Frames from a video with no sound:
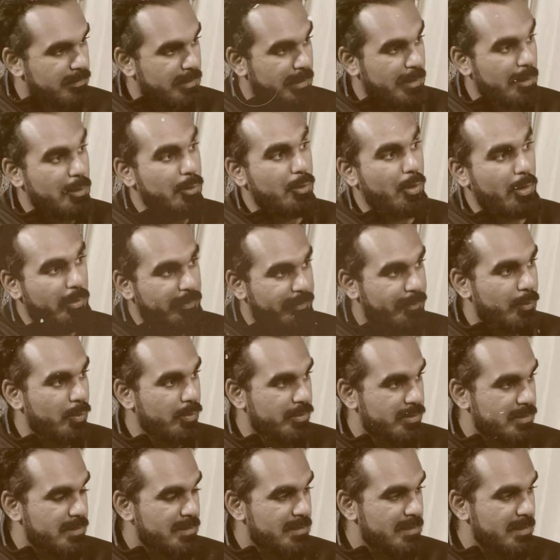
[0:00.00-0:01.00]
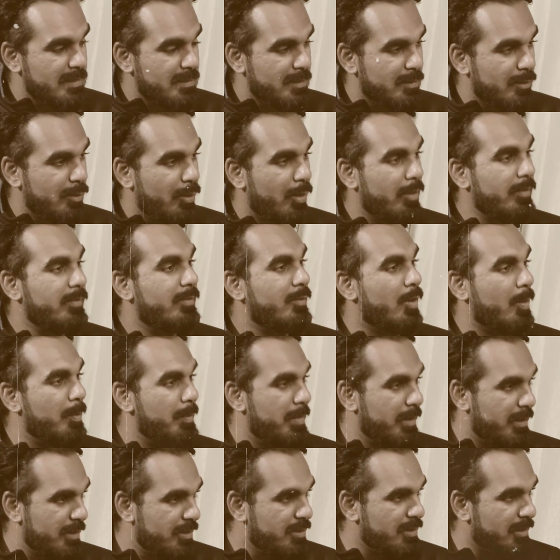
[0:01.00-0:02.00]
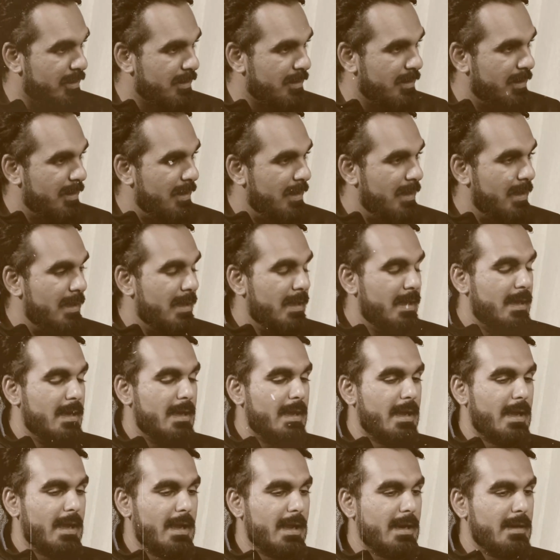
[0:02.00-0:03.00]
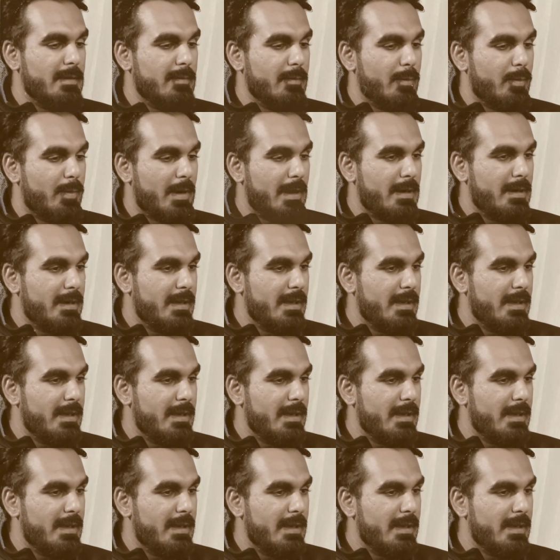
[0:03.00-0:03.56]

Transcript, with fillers: there are a lot of coaches, there's a lot of competition, and one